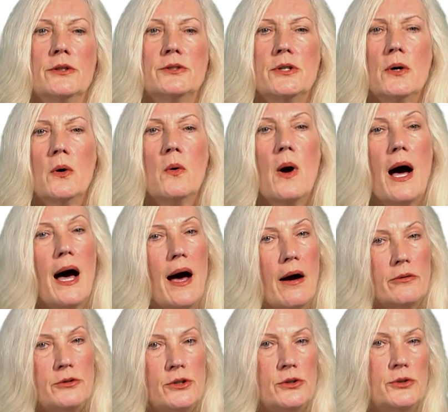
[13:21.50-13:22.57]
So
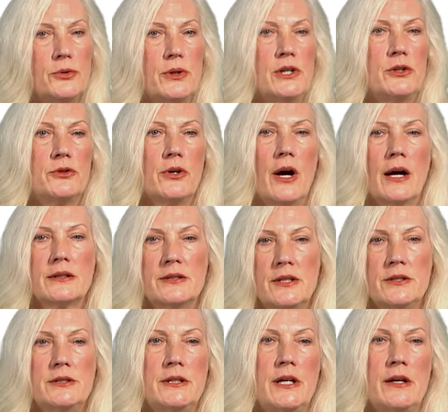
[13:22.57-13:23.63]
how do you treat
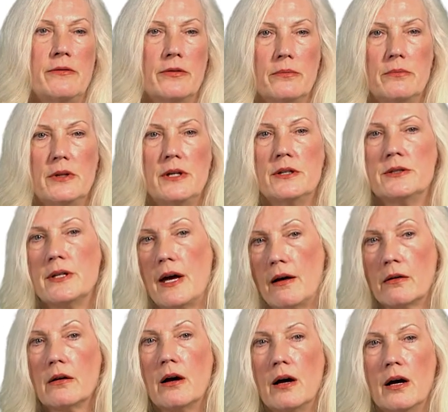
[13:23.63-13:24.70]
toxicity from these
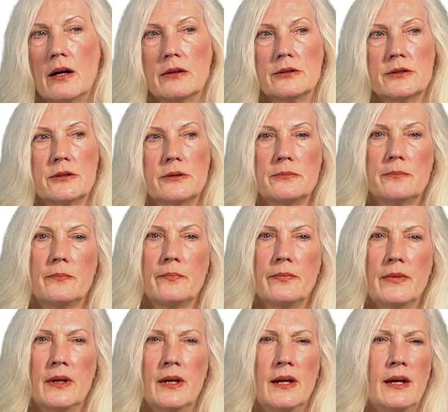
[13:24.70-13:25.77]
alcohols?
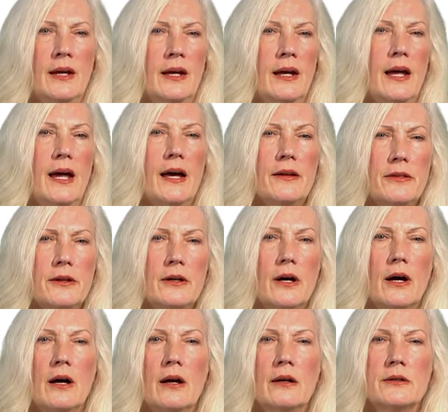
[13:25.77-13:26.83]

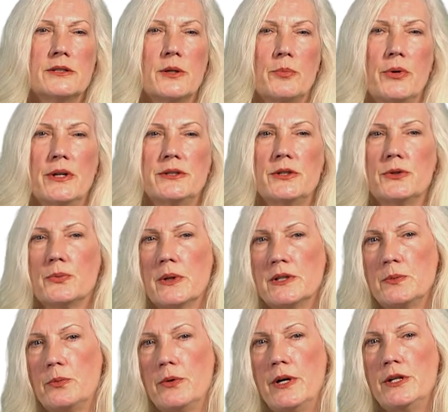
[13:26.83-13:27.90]
Ethanol suppresses
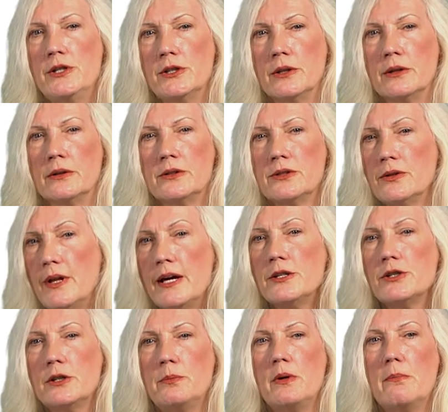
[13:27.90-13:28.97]
respiration, so
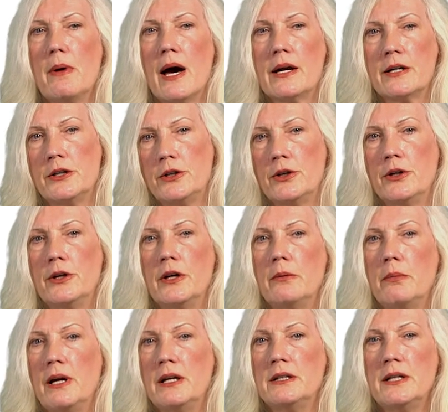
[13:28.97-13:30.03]
that should be monitored
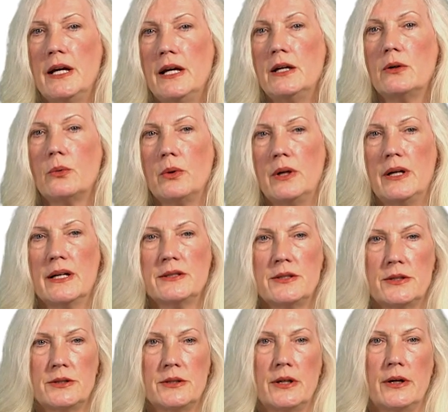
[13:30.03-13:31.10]
and maintained when
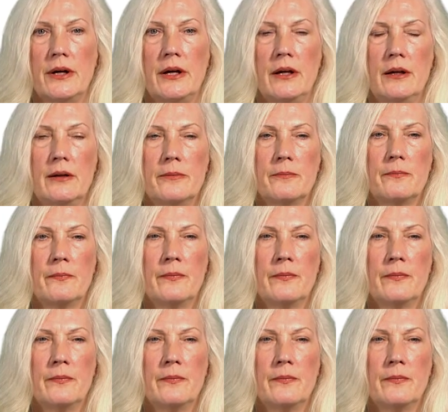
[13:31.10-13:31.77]
necessary.